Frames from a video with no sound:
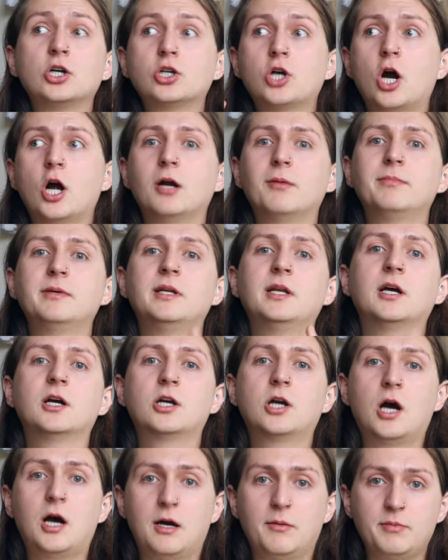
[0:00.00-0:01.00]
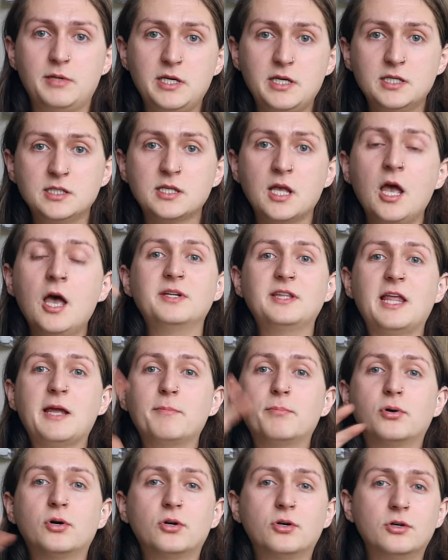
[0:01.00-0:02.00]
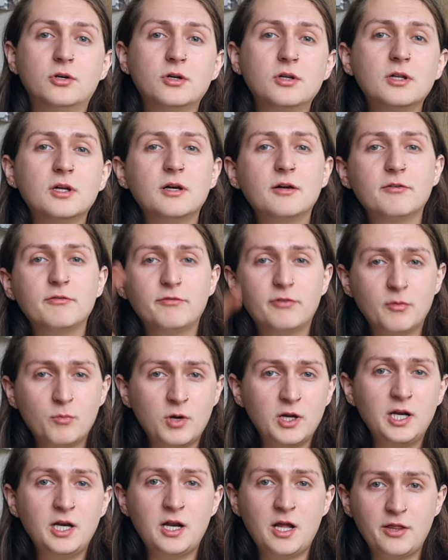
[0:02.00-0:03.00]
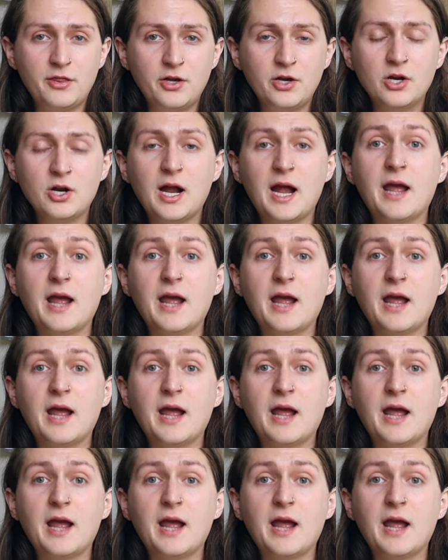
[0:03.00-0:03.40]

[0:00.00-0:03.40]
carbon copies, but they pull from one another,